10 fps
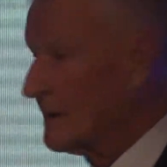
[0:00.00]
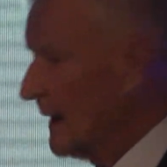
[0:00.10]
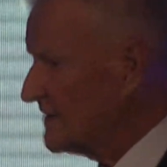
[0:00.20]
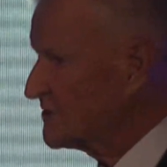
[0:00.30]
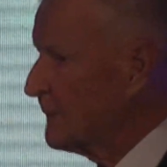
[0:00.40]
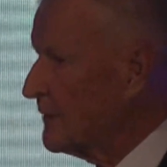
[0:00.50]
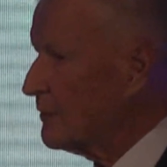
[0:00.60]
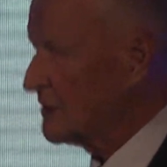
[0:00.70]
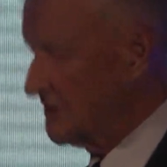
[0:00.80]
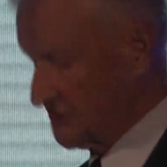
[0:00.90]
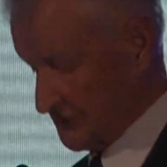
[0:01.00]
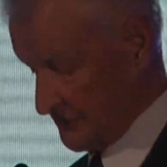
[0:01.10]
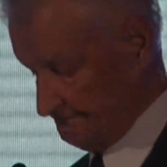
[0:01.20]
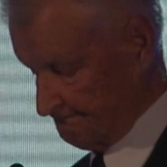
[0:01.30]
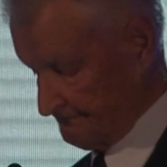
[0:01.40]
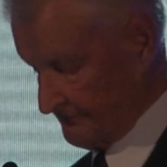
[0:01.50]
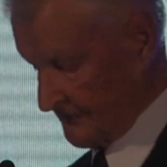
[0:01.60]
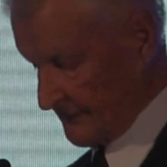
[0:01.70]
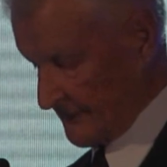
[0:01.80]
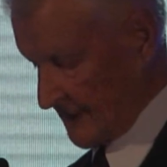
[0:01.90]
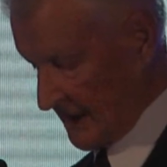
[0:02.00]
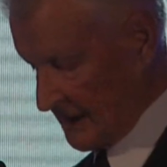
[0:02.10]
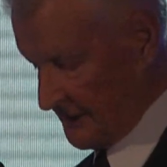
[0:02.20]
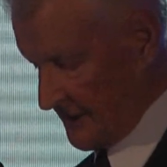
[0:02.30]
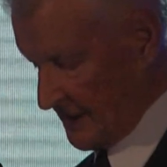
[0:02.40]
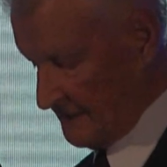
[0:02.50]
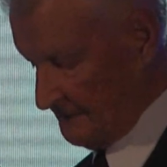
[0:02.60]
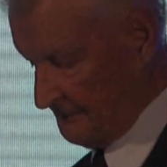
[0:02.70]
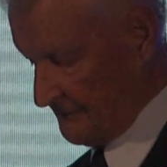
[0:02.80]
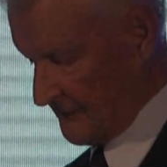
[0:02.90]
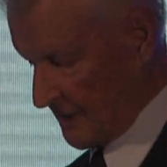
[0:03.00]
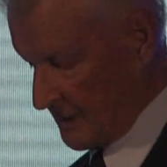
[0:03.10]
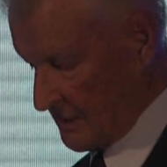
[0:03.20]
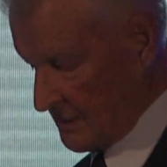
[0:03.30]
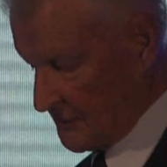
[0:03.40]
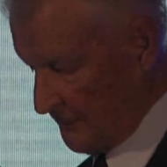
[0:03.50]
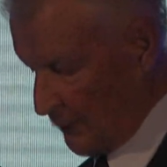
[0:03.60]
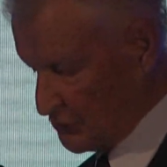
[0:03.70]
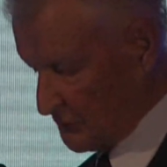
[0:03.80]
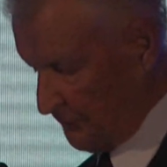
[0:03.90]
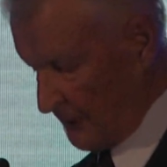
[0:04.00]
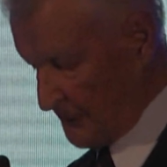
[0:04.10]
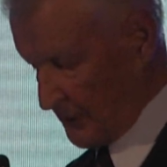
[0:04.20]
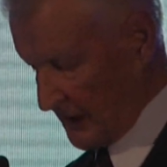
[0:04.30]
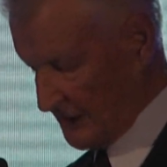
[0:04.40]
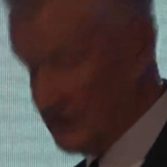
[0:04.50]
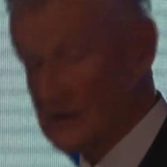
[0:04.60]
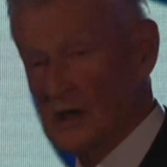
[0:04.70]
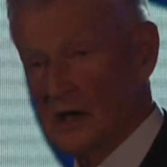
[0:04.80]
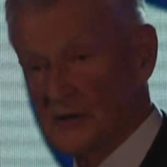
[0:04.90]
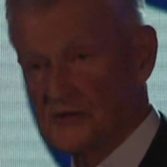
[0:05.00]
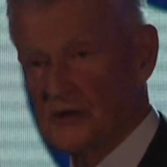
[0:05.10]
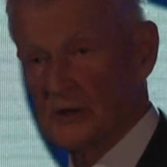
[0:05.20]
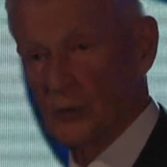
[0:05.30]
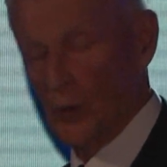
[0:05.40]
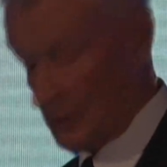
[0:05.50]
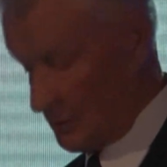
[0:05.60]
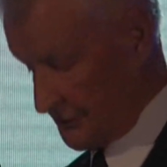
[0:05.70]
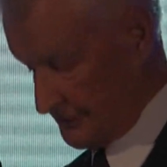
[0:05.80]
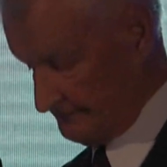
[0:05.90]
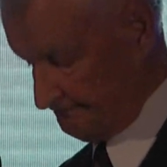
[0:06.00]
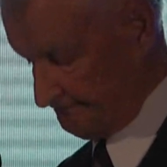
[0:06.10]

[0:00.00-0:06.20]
Last but not least, India, the most populated country in the world,